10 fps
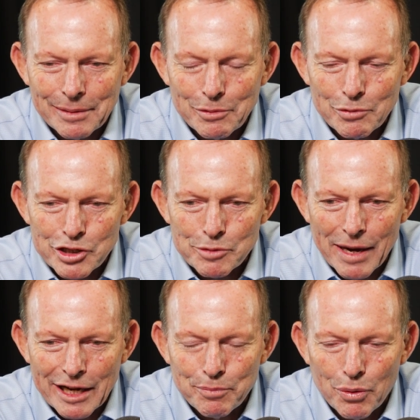
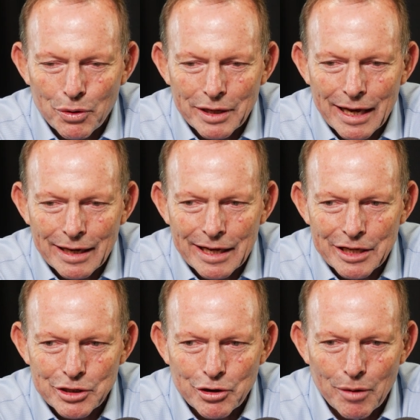respect Paul Kelly
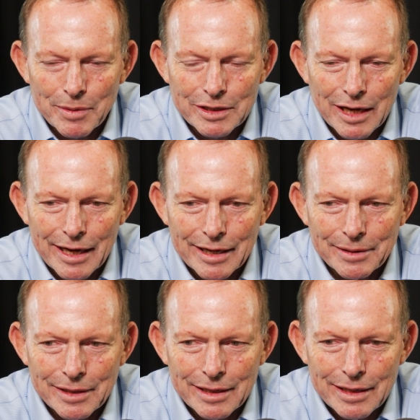as a
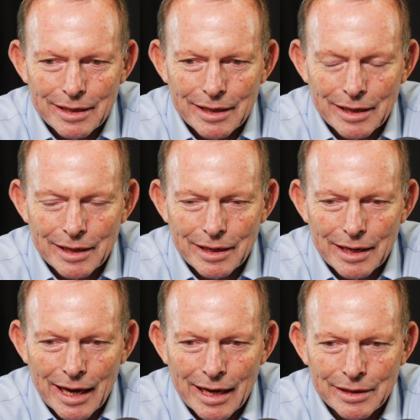commentator
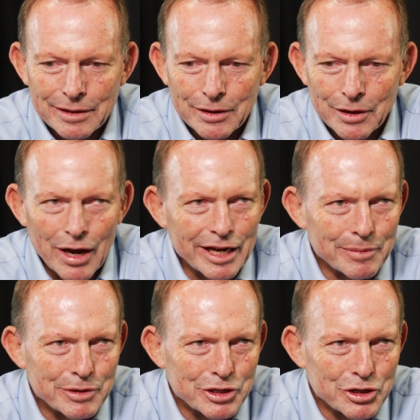and like
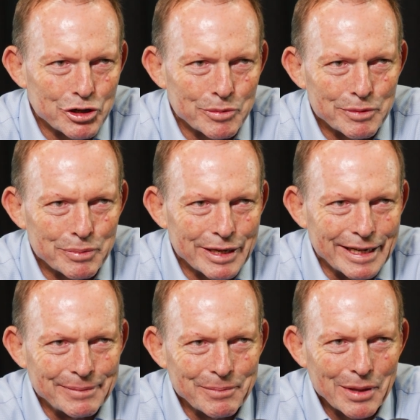him as a human
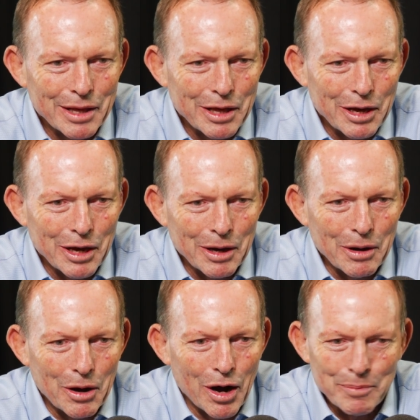being,
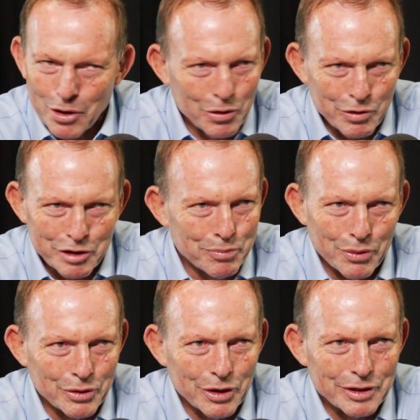I'm not with
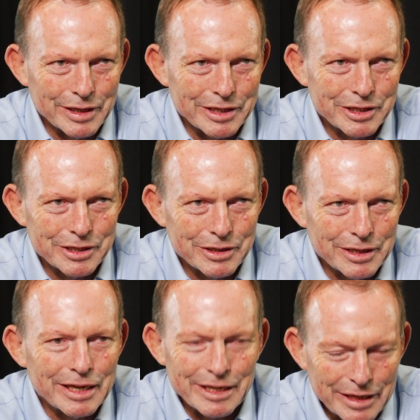Paul on this.
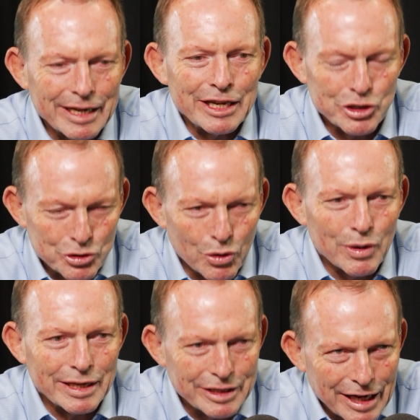He is
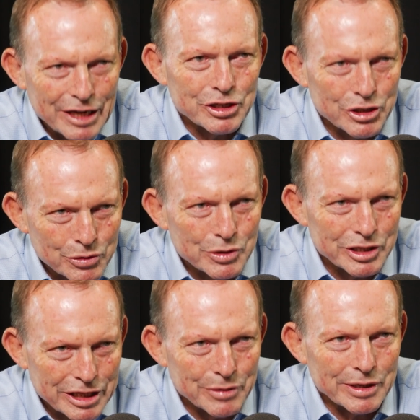drawing attention to a
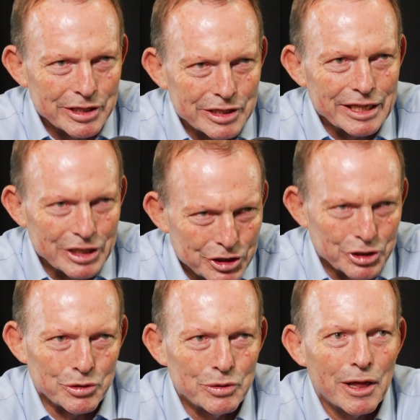serious
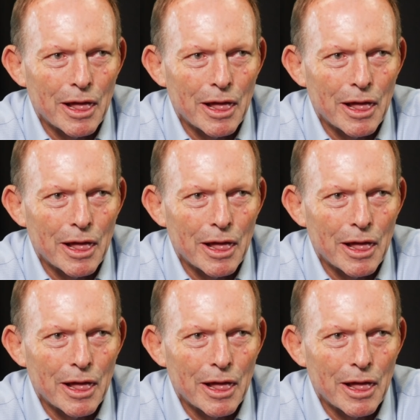issue,